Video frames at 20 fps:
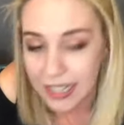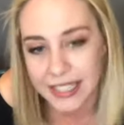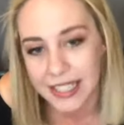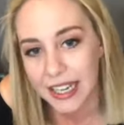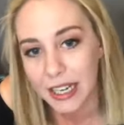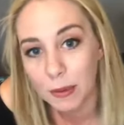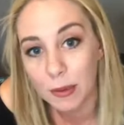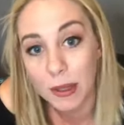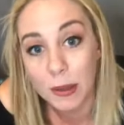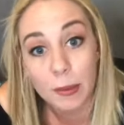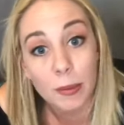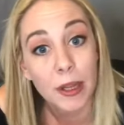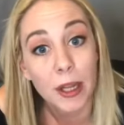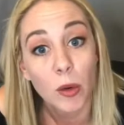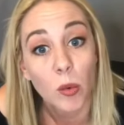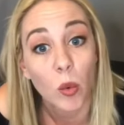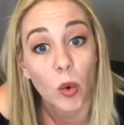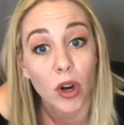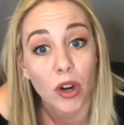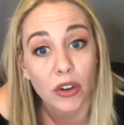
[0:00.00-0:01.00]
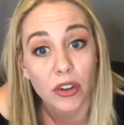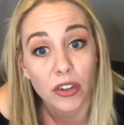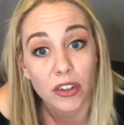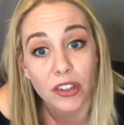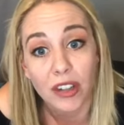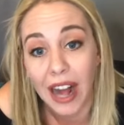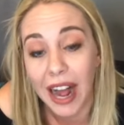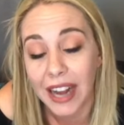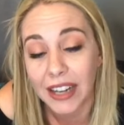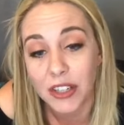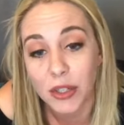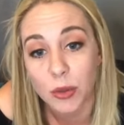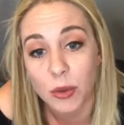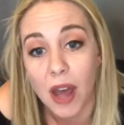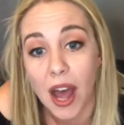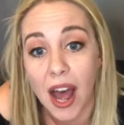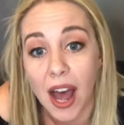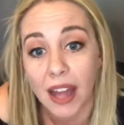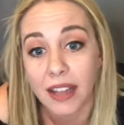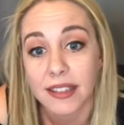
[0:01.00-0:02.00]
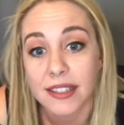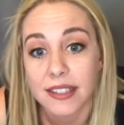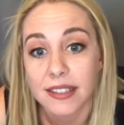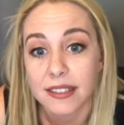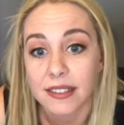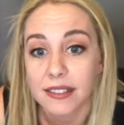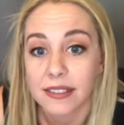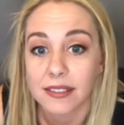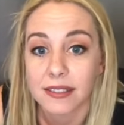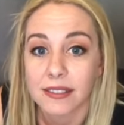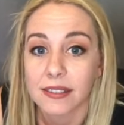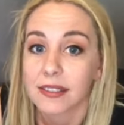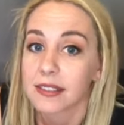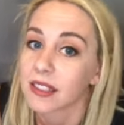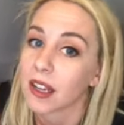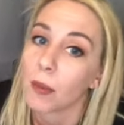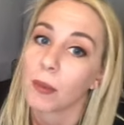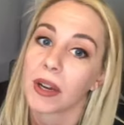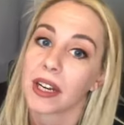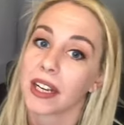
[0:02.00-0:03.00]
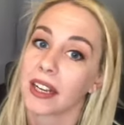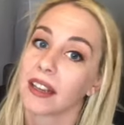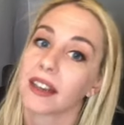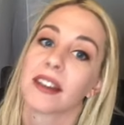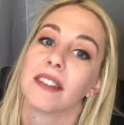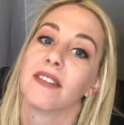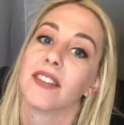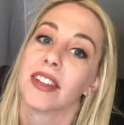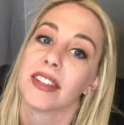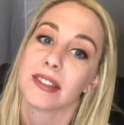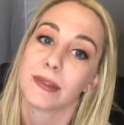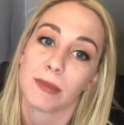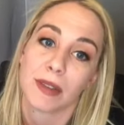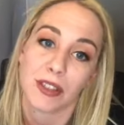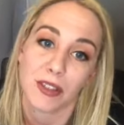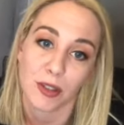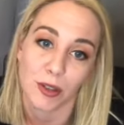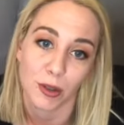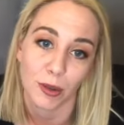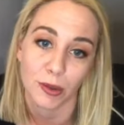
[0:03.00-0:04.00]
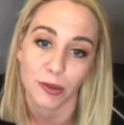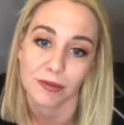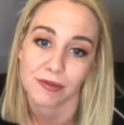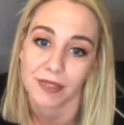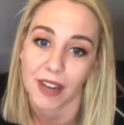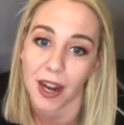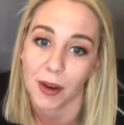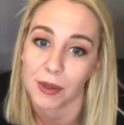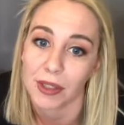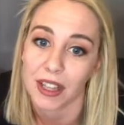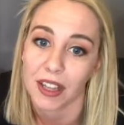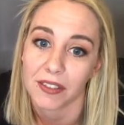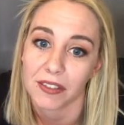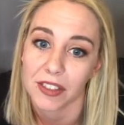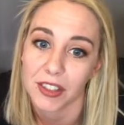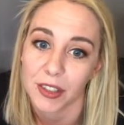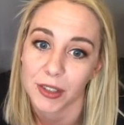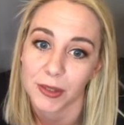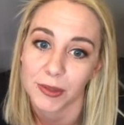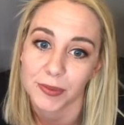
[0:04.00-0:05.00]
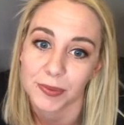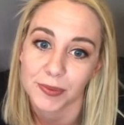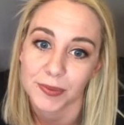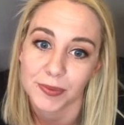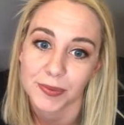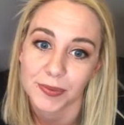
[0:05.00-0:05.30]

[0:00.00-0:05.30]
Does anybody play Wordle? I do not. Somebody convince me to. I would love to.